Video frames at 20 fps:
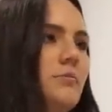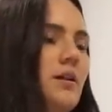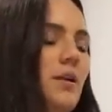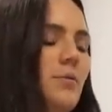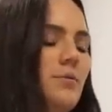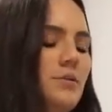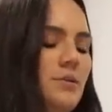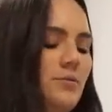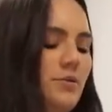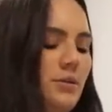
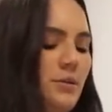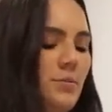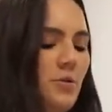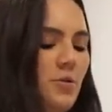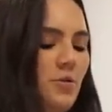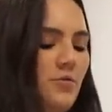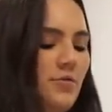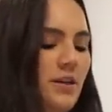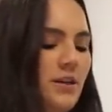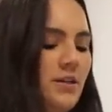I wasn't really
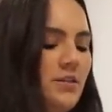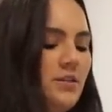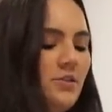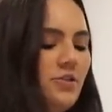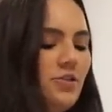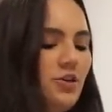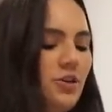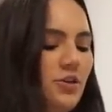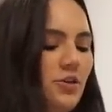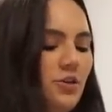motivated to
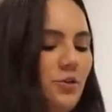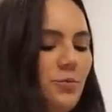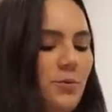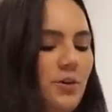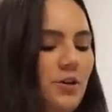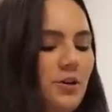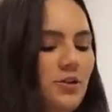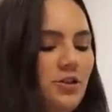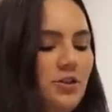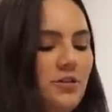start a new
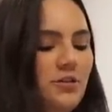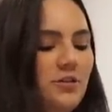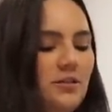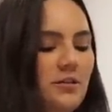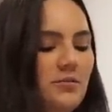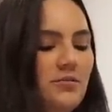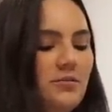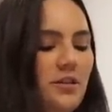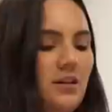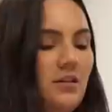book just
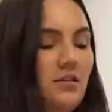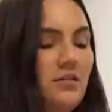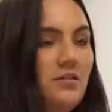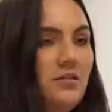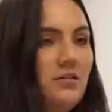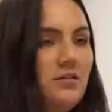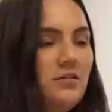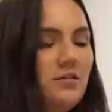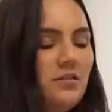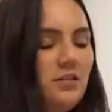because I was like
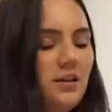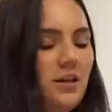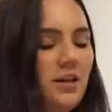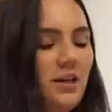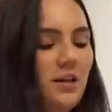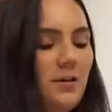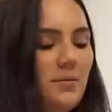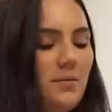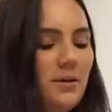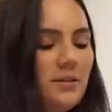ugh
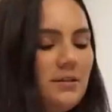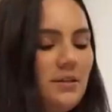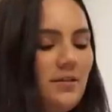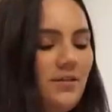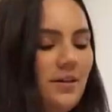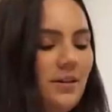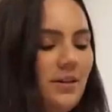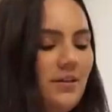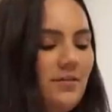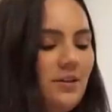because I
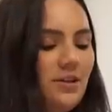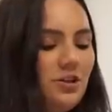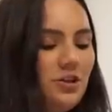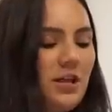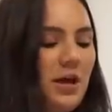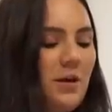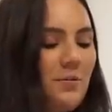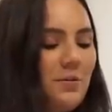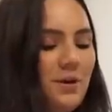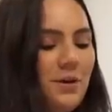finally
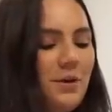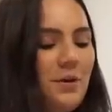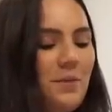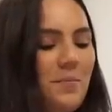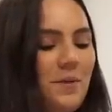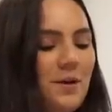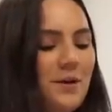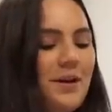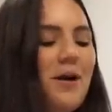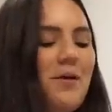finished that one
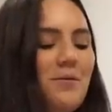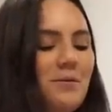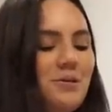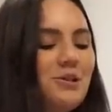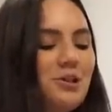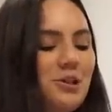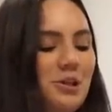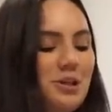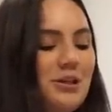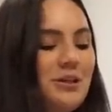but now I
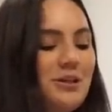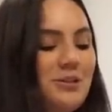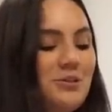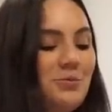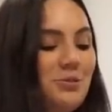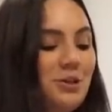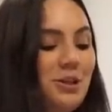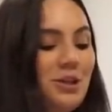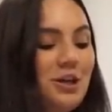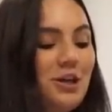started it's
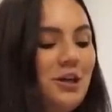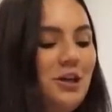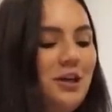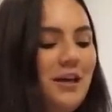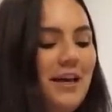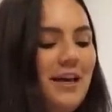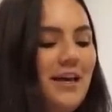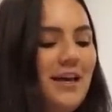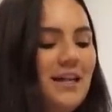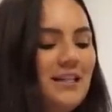really good
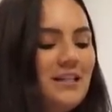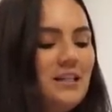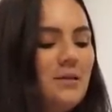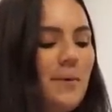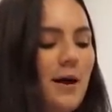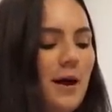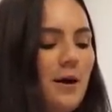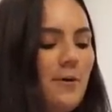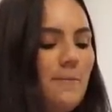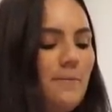it's
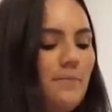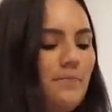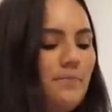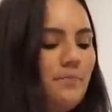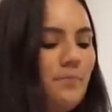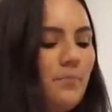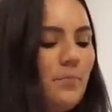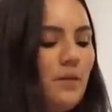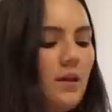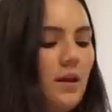about
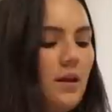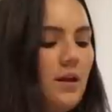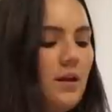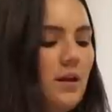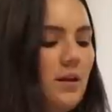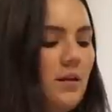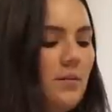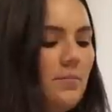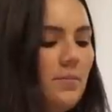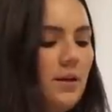
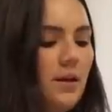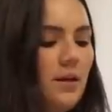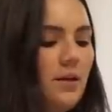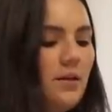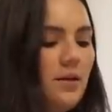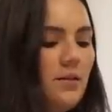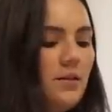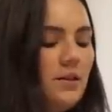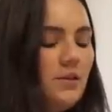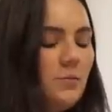um,
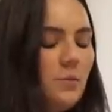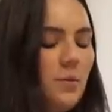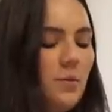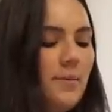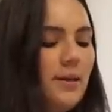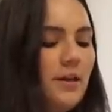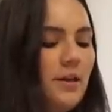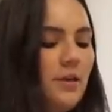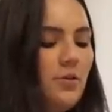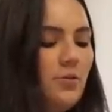this
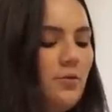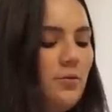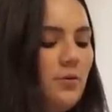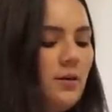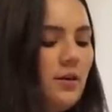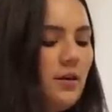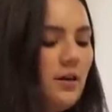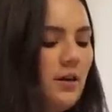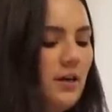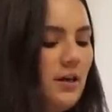woman who
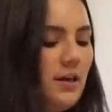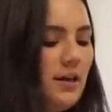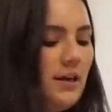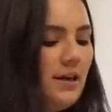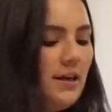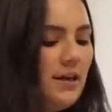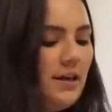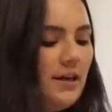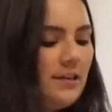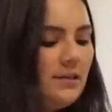
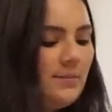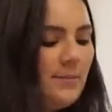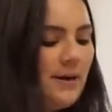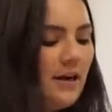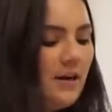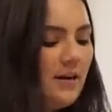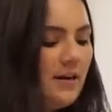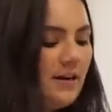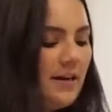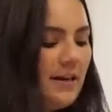is
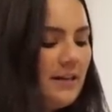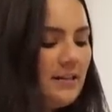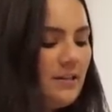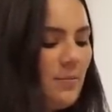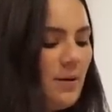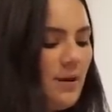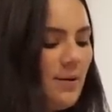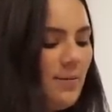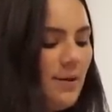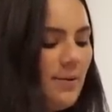married and has a
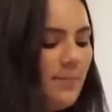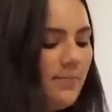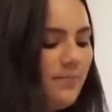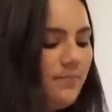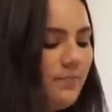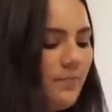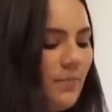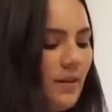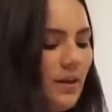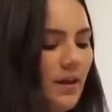baby
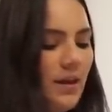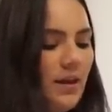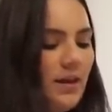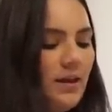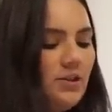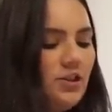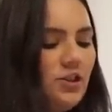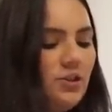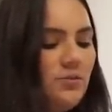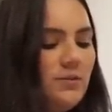
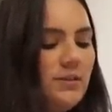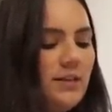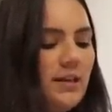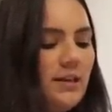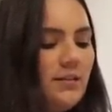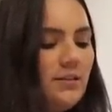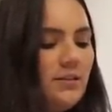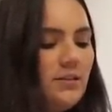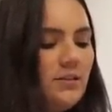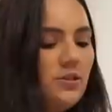and she was
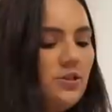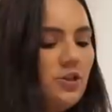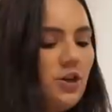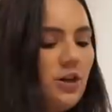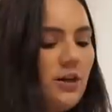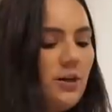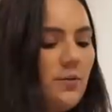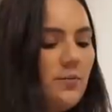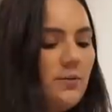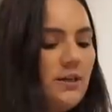at
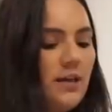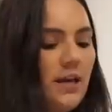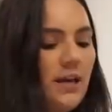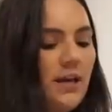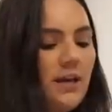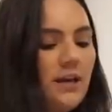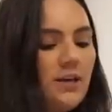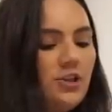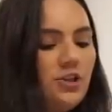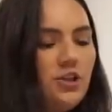Target one
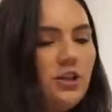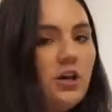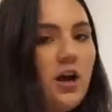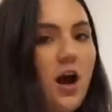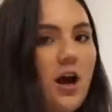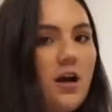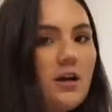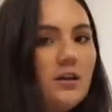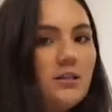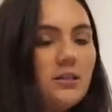day and she
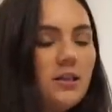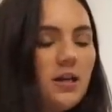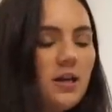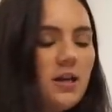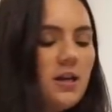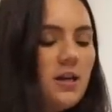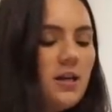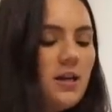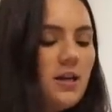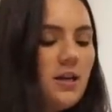got
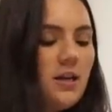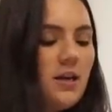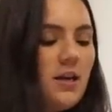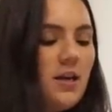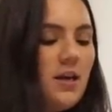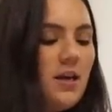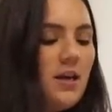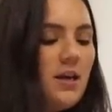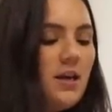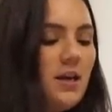
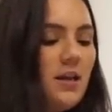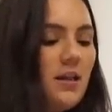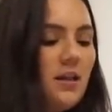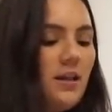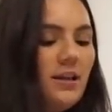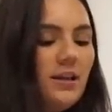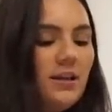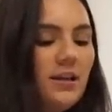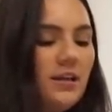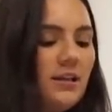
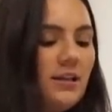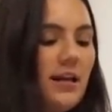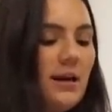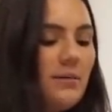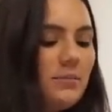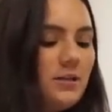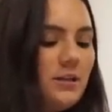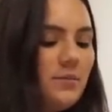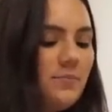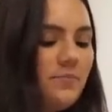
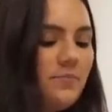kidnapped,